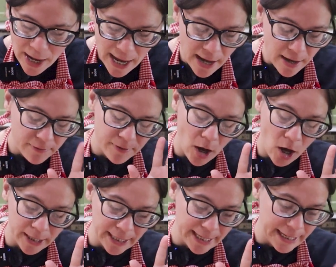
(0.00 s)
have
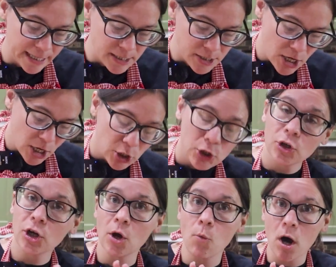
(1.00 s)
on hand, you're
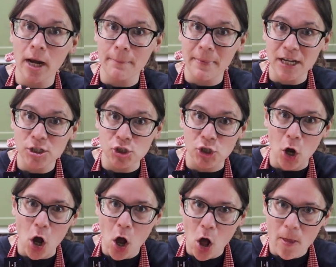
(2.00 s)
gonna wanna make sure
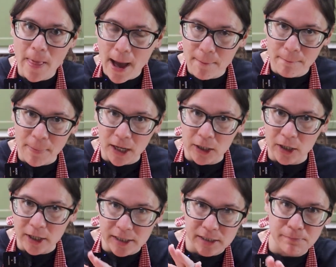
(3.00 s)
all that
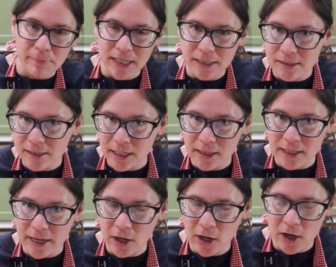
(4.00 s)
butter is mixed in
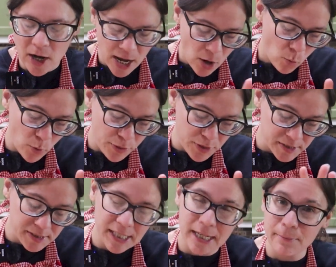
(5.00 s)
there with the
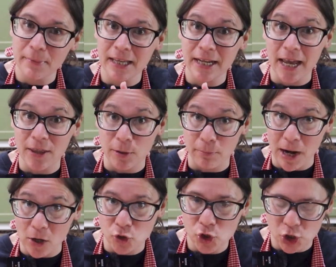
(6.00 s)
cinnamon and the
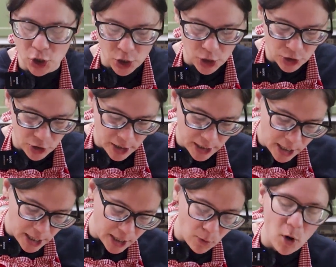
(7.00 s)
brown sugar. You're gonna
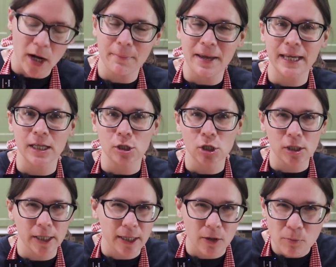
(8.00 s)
kinda wanna make it look
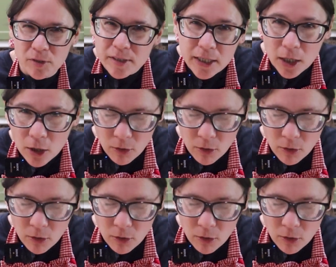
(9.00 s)
like almost like a